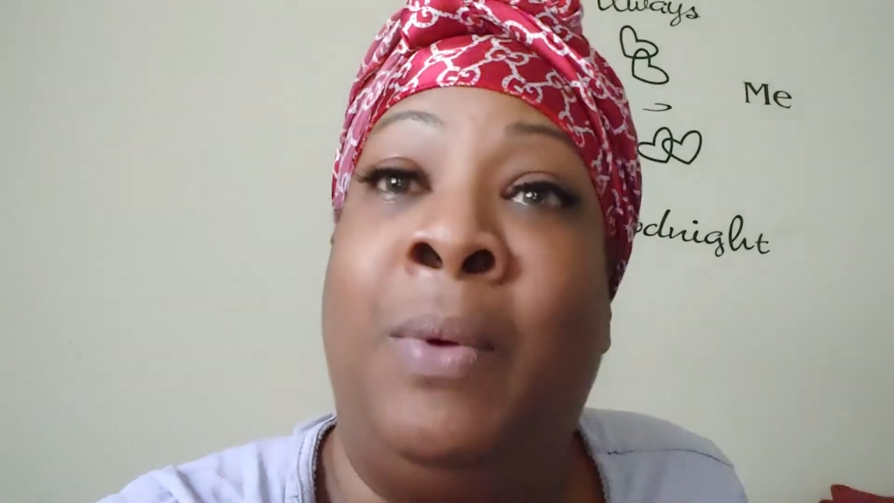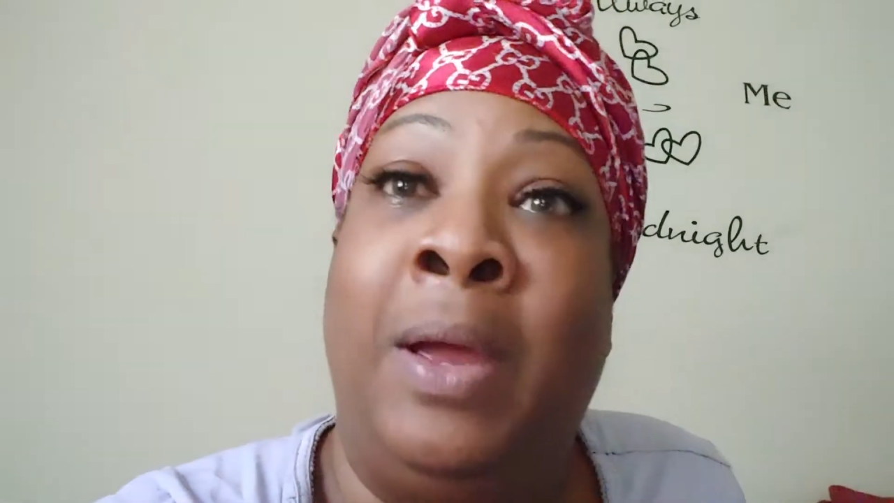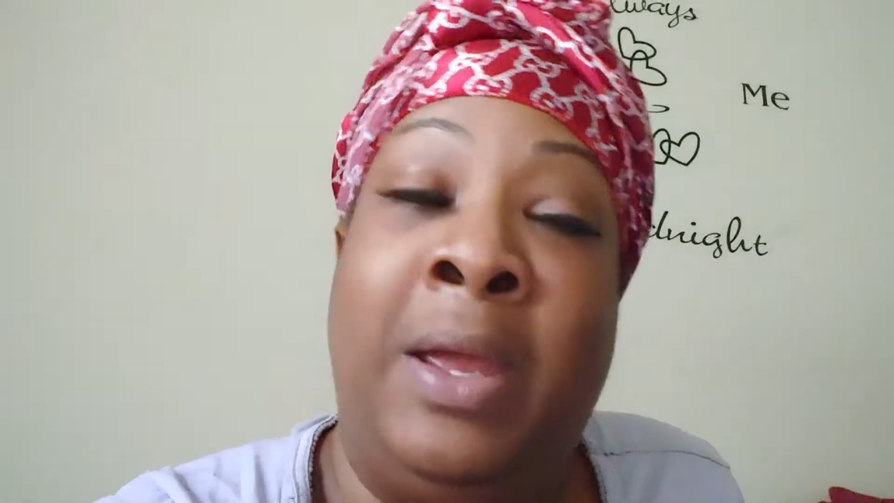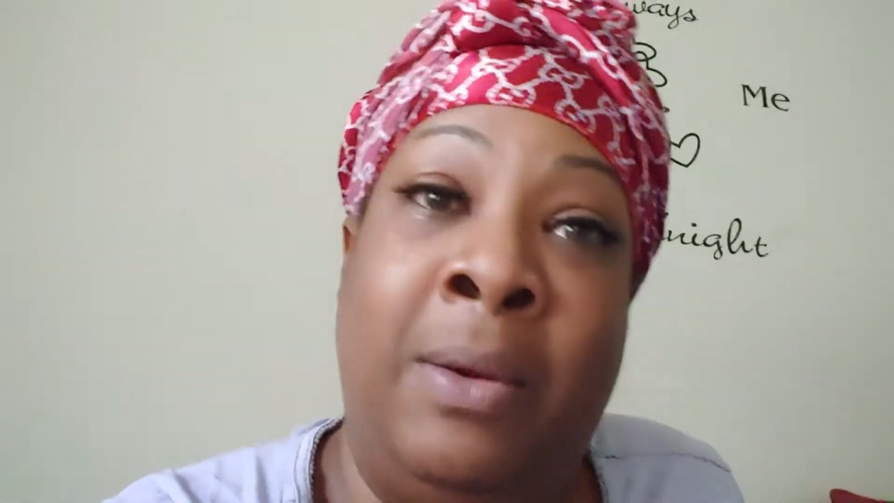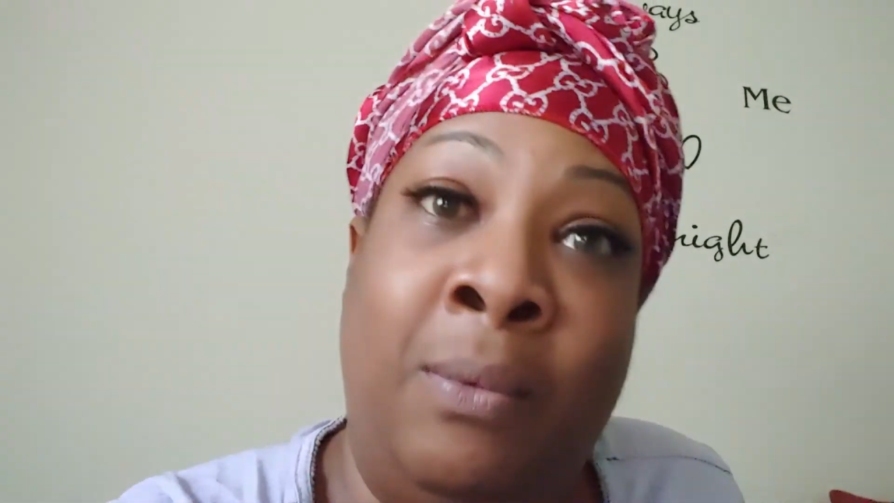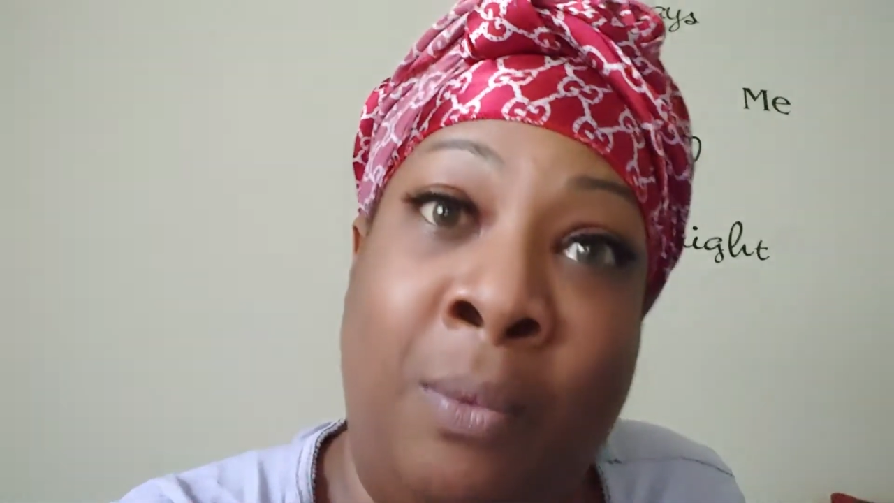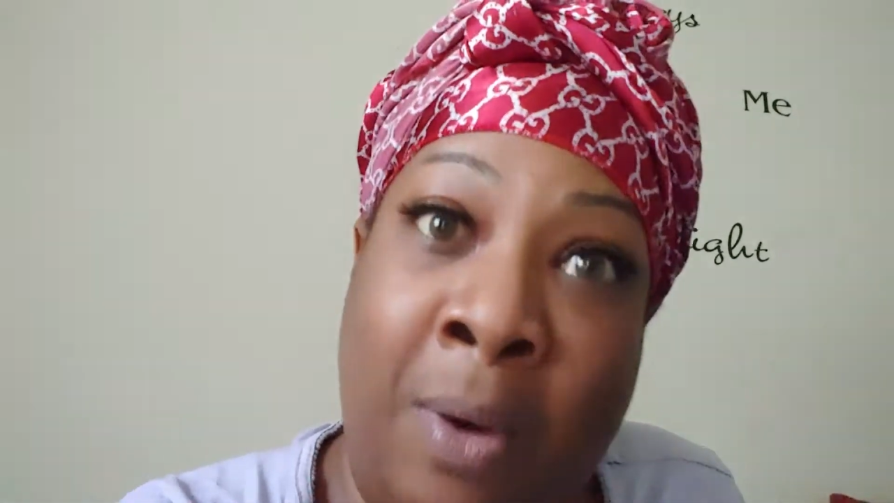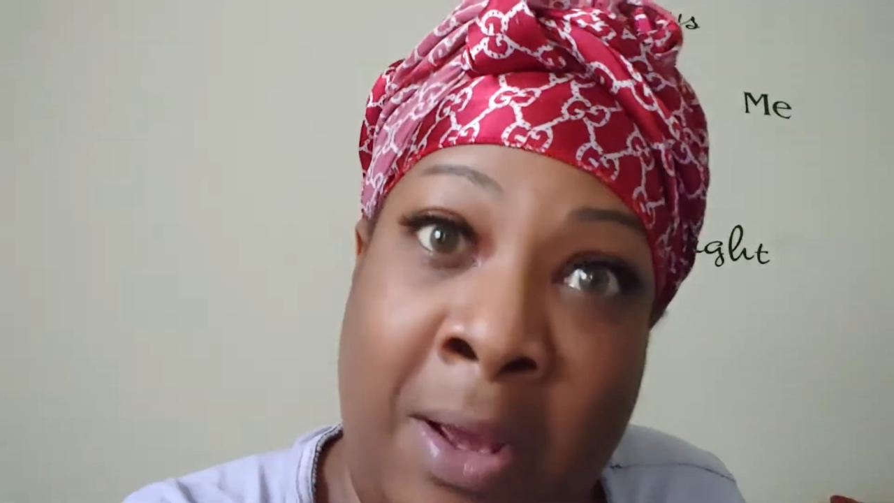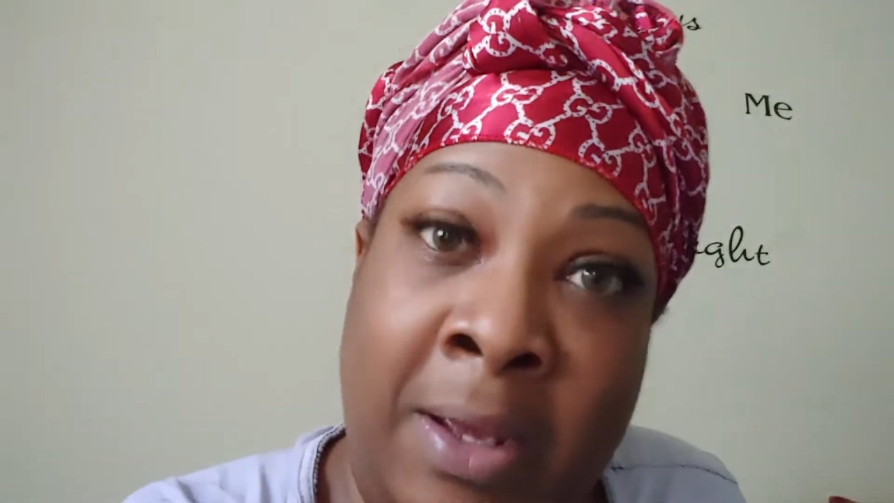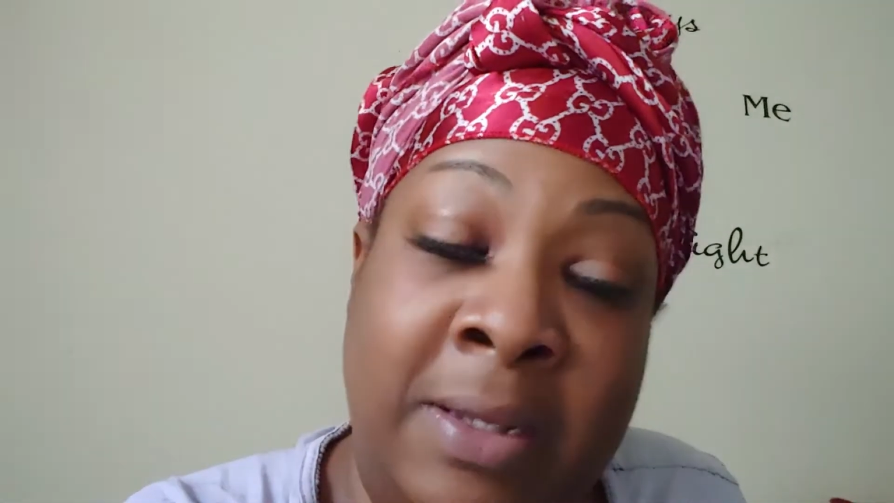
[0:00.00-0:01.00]
where it
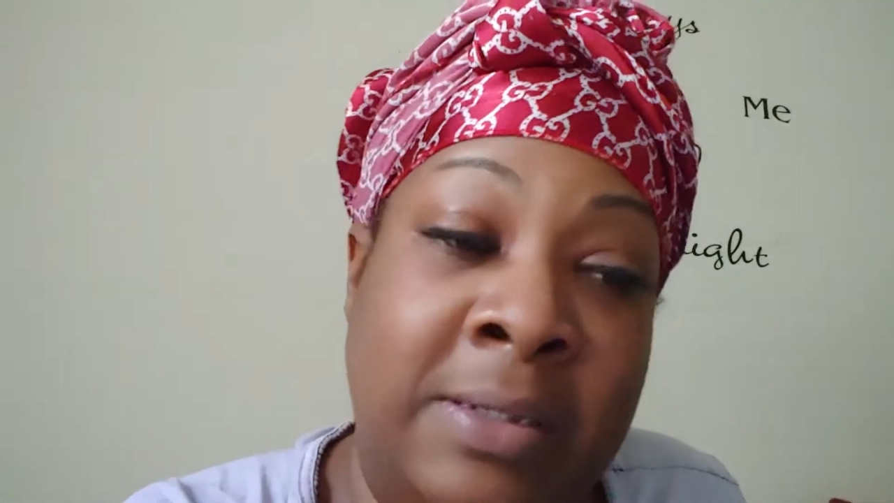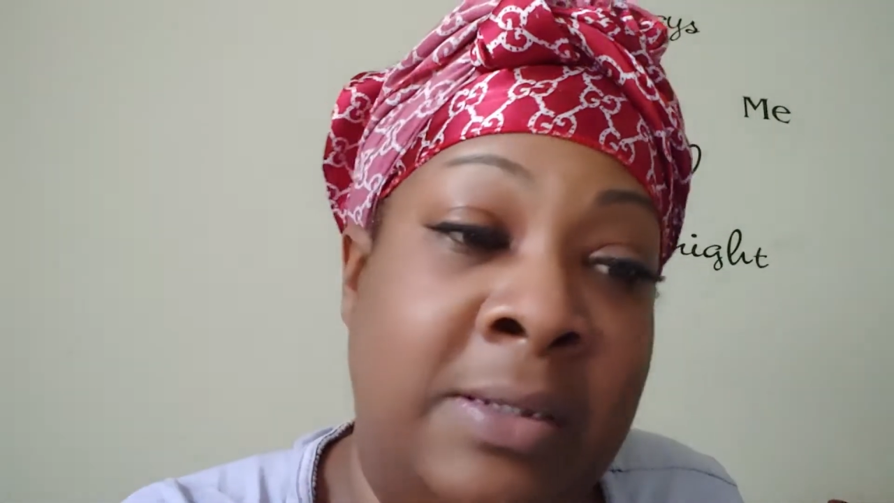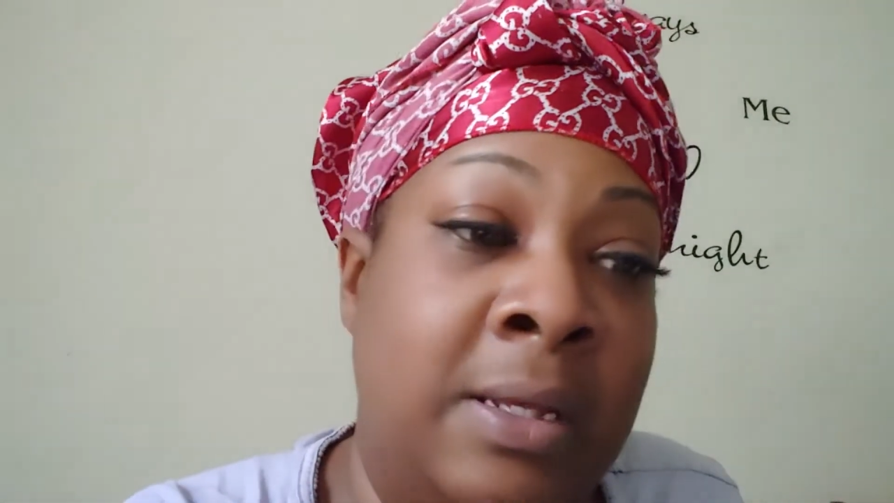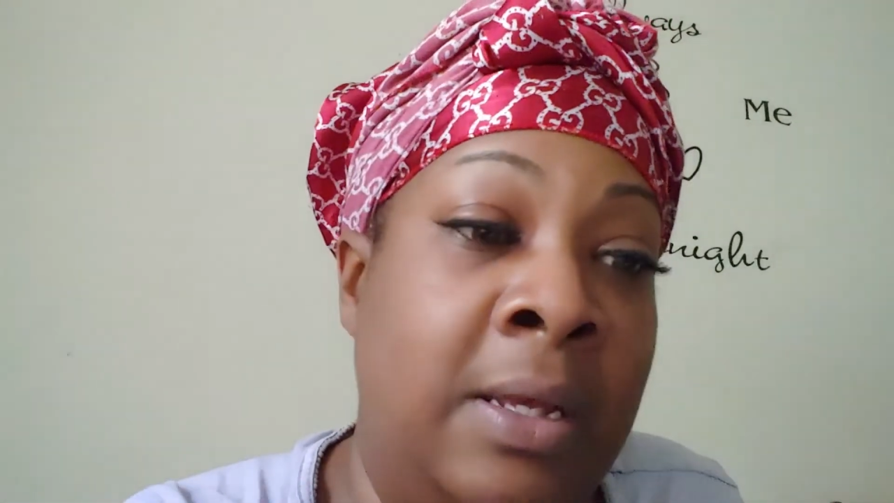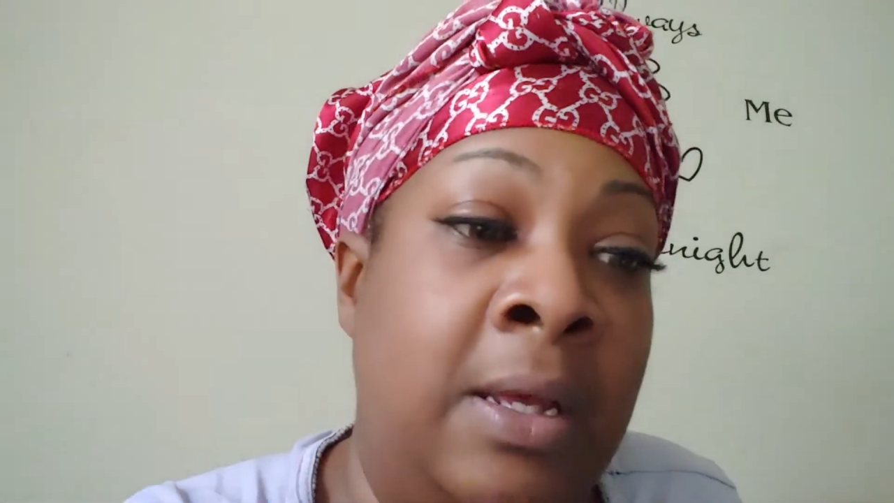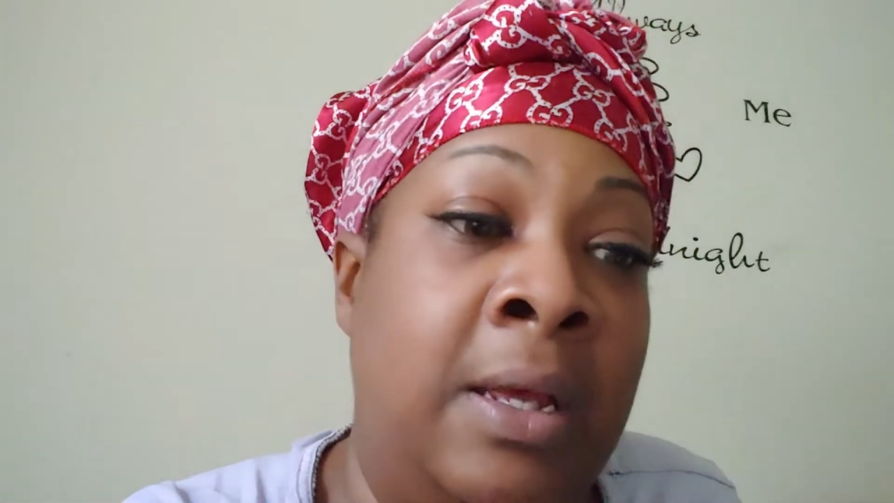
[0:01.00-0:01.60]
was.